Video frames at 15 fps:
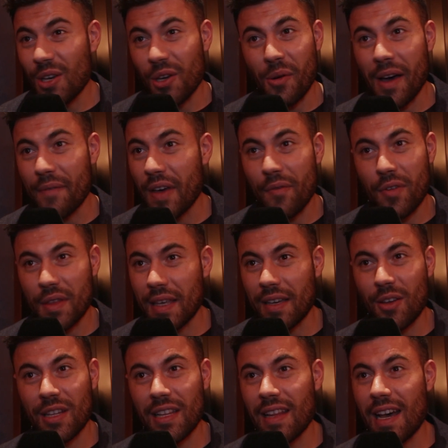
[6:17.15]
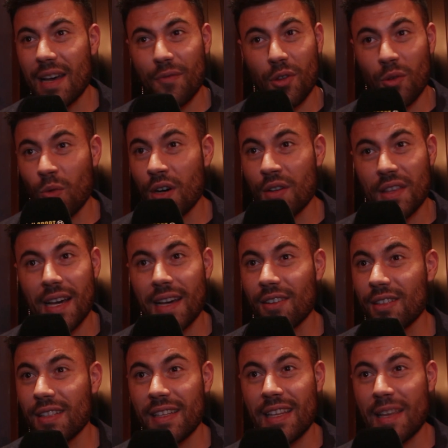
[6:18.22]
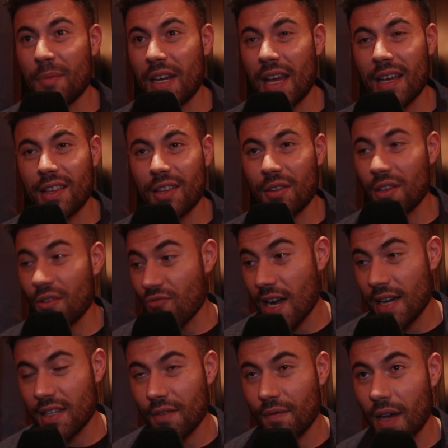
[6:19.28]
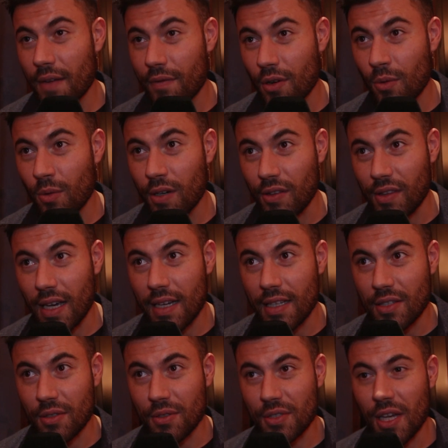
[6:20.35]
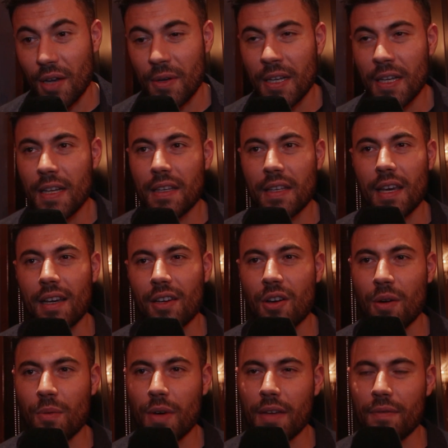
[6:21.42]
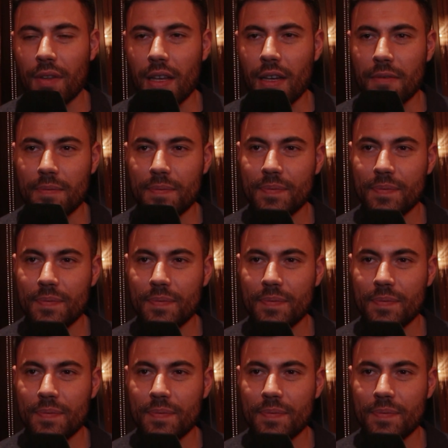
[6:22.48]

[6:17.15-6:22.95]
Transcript: who have everything on the line for the world title eliminator and the right to fight for a world title. So, yeah, can't wait for that.